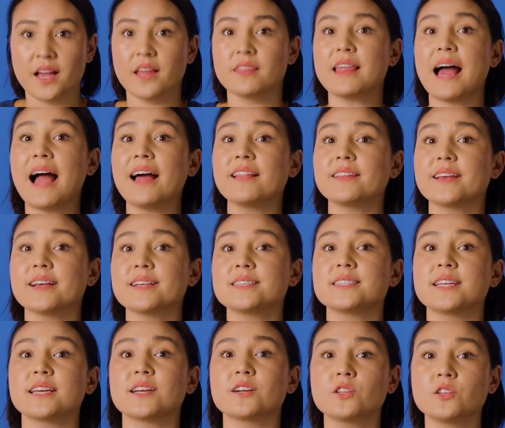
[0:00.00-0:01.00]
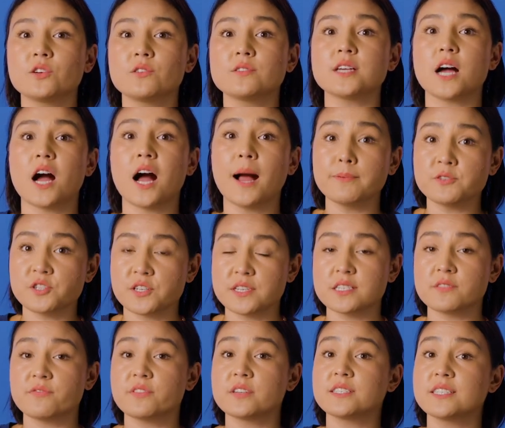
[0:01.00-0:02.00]
That list includes
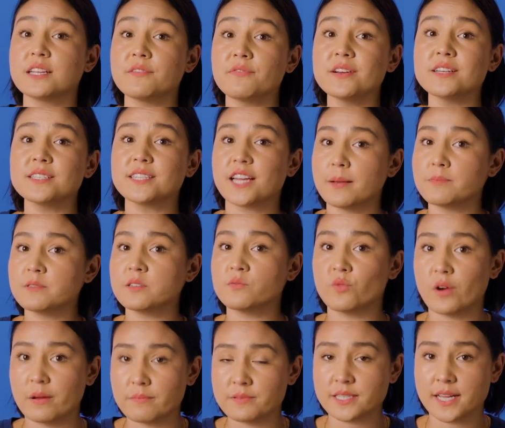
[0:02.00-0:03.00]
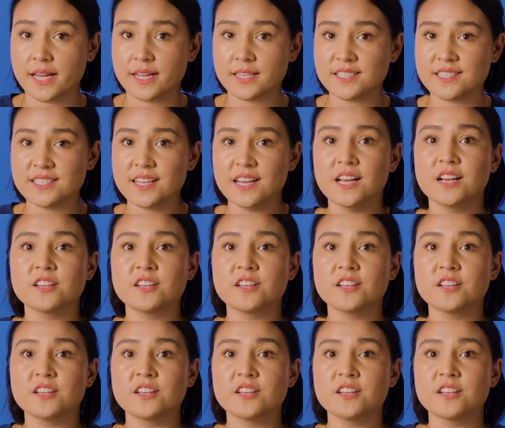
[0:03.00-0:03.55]
options for different types of websites,